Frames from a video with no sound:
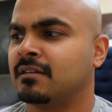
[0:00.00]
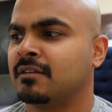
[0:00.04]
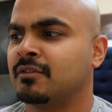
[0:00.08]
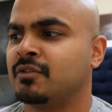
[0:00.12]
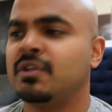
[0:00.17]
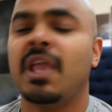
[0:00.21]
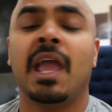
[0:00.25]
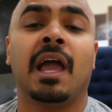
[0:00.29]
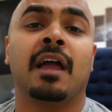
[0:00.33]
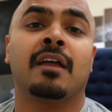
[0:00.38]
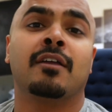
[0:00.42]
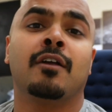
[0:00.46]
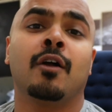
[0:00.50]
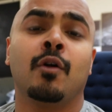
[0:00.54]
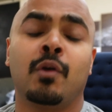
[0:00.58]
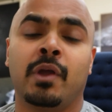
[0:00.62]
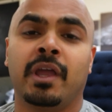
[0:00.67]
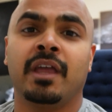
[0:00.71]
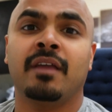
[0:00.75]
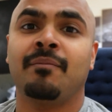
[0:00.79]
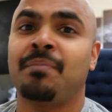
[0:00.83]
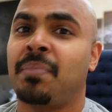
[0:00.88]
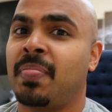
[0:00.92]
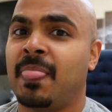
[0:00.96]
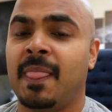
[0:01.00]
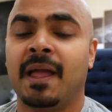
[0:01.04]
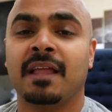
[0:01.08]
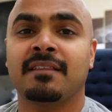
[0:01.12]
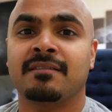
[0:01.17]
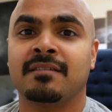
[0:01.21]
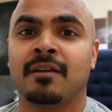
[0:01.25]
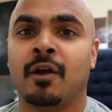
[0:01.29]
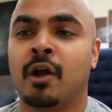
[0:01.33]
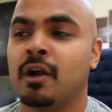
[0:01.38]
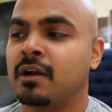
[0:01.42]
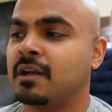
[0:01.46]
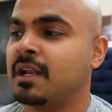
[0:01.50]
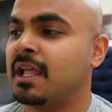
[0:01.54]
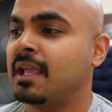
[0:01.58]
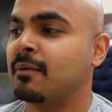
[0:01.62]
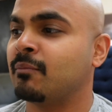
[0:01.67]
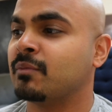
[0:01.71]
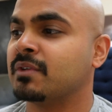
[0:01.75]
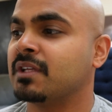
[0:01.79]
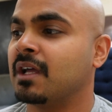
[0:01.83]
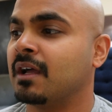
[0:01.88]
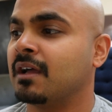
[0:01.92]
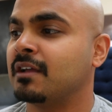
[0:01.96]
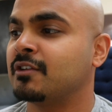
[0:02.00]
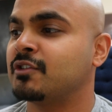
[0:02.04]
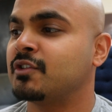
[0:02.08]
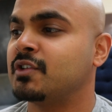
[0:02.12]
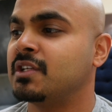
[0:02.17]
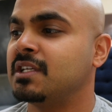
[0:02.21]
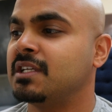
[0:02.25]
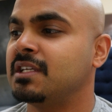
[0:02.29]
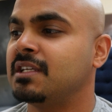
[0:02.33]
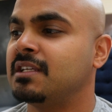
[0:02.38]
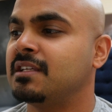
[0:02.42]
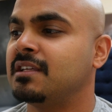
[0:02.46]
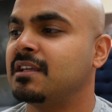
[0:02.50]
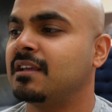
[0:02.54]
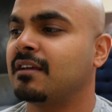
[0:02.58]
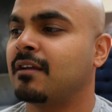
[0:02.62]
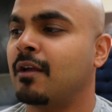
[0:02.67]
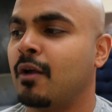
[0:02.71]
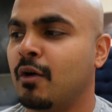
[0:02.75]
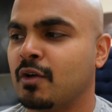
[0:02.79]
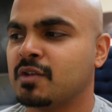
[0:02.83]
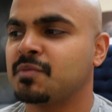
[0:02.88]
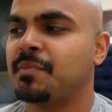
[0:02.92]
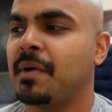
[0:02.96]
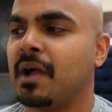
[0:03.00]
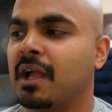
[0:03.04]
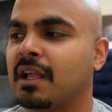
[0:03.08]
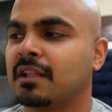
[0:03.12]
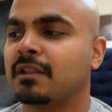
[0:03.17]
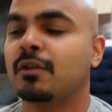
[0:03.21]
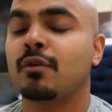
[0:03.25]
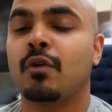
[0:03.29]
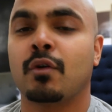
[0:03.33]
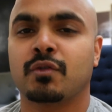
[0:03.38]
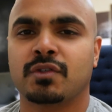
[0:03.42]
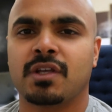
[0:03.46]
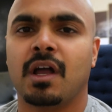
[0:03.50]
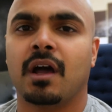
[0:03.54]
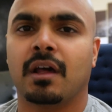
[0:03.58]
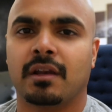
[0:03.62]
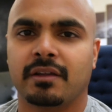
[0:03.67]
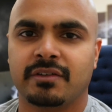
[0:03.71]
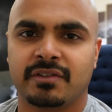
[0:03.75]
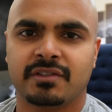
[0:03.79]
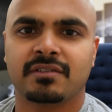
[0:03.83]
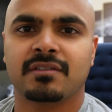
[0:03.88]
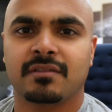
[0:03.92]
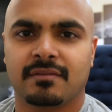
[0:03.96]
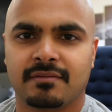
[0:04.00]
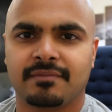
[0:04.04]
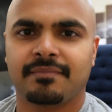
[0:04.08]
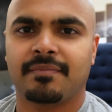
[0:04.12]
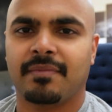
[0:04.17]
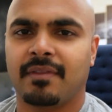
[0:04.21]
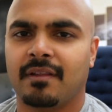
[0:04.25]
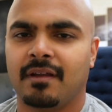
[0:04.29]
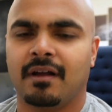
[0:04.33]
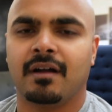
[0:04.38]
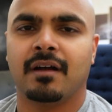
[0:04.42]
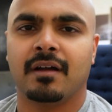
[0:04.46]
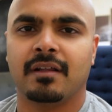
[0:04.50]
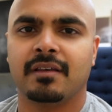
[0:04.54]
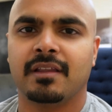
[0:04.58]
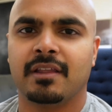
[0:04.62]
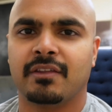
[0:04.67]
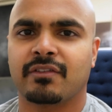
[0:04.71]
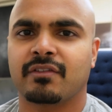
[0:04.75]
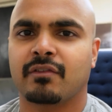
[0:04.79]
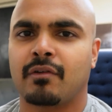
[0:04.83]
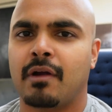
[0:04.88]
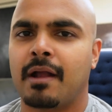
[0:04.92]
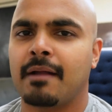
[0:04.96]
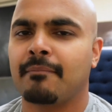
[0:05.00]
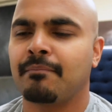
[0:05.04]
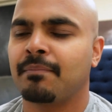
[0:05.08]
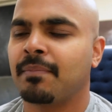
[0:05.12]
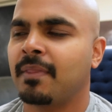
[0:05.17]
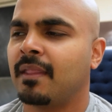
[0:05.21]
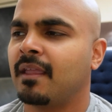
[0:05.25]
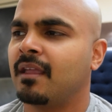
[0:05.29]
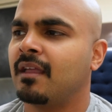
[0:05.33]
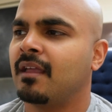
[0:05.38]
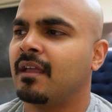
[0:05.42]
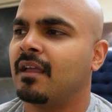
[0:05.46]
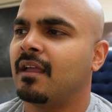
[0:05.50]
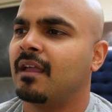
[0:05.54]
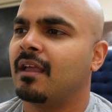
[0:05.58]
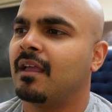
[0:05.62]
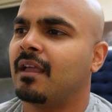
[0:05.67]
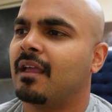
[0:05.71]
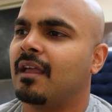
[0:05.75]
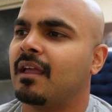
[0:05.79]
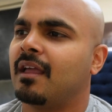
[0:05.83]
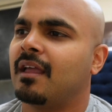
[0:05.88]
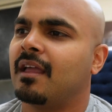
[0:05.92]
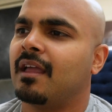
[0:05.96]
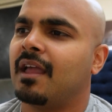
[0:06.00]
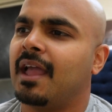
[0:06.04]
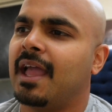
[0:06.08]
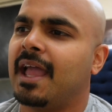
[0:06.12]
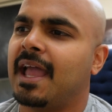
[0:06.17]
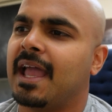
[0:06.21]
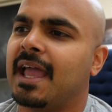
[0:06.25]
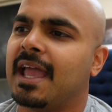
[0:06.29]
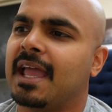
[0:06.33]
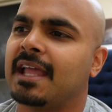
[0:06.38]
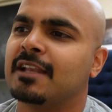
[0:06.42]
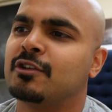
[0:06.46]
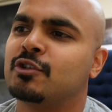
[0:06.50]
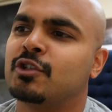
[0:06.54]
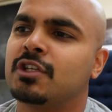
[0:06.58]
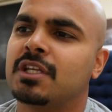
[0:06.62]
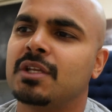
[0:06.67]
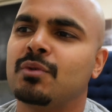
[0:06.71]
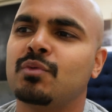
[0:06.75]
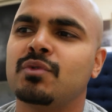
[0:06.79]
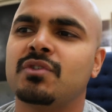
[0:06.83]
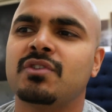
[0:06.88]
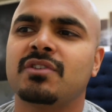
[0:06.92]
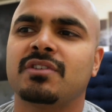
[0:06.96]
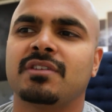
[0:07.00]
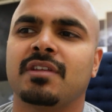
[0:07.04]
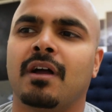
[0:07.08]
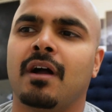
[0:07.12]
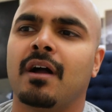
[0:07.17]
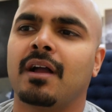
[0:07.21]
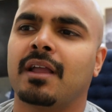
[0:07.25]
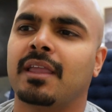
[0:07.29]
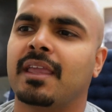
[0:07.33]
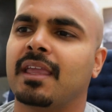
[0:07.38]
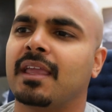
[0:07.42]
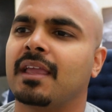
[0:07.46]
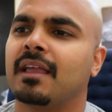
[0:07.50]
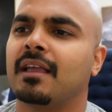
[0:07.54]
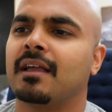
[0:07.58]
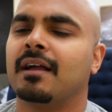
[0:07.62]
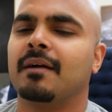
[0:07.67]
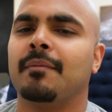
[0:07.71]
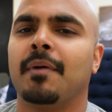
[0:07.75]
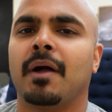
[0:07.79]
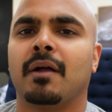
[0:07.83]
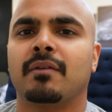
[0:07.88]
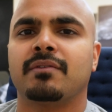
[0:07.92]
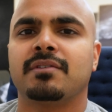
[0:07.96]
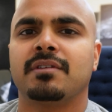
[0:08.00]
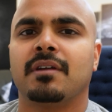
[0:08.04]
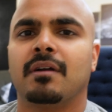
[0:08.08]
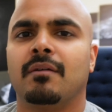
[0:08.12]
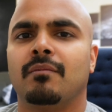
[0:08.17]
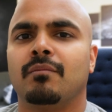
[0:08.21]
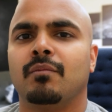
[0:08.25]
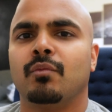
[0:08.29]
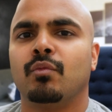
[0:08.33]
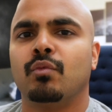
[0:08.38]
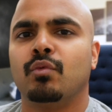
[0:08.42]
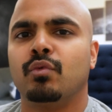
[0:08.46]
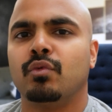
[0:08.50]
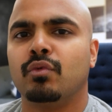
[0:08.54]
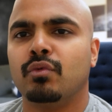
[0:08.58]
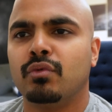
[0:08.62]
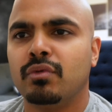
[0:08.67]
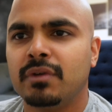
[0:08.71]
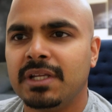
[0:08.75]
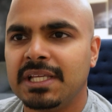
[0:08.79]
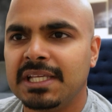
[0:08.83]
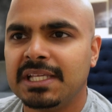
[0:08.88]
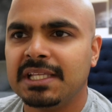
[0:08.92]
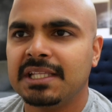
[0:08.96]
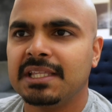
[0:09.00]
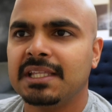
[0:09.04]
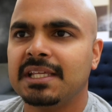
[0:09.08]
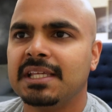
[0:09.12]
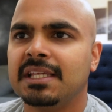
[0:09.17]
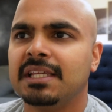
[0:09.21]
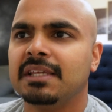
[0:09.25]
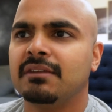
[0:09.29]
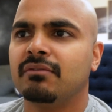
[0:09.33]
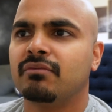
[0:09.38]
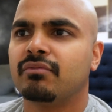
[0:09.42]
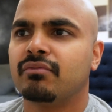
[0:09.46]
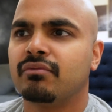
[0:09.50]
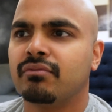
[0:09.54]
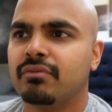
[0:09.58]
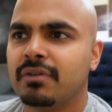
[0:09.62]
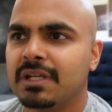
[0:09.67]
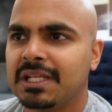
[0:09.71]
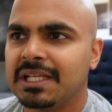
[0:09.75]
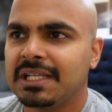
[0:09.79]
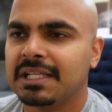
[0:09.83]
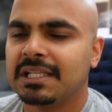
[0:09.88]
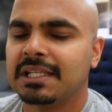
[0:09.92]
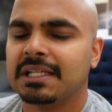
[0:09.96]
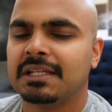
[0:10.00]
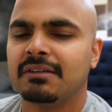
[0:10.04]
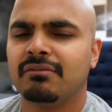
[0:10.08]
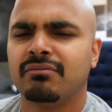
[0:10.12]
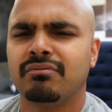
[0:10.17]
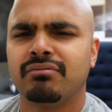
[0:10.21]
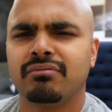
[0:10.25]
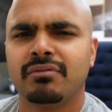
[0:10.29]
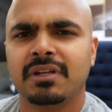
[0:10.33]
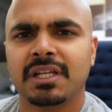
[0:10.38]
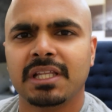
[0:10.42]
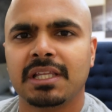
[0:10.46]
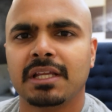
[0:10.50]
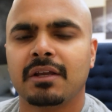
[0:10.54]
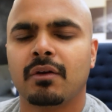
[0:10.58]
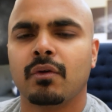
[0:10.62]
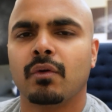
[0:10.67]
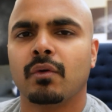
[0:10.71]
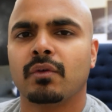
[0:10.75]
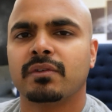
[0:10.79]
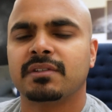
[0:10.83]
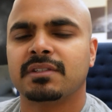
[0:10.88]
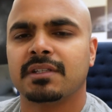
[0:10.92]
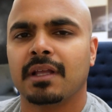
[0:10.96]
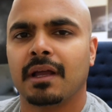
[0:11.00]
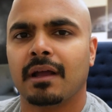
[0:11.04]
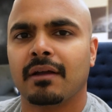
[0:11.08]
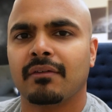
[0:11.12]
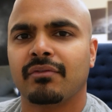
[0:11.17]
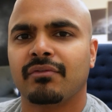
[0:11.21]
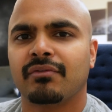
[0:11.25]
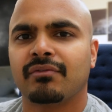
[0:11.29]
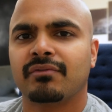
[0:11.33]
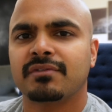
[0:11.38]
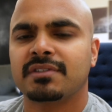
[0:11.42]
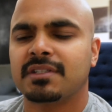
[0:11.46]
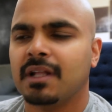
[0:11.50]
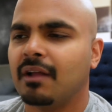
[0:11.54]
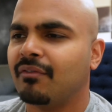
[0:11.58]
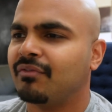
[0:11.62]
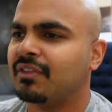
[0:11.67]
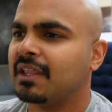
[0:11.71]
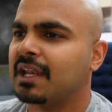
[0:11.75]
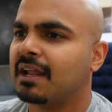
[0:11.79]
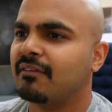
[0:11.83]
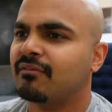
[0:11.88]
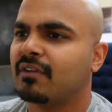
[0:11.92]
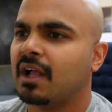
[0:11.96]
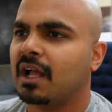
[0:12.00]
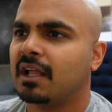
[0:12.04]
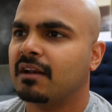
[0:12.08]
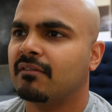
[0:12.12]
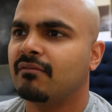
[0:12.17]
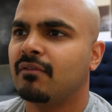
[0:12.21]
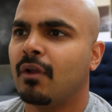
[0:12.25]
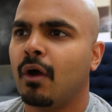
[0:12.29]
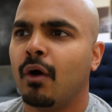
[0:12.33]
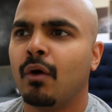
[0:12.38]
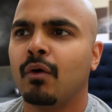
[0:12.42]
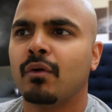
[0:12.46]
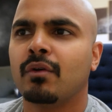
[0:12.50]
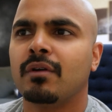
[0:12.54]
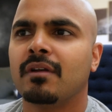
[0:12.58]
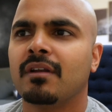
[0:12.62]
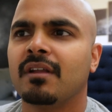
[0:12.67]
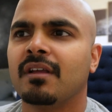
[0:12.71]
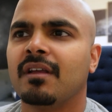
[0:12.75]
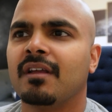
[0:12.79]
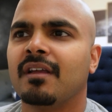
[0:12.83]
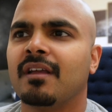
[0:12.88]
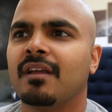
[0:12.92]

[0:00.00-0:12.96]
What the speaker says: Yeah, okay, that's a hard name. She goes by Glucose Goddess on Instagram, and she was just talking about some really, really, really cool stuff that I've kind of known,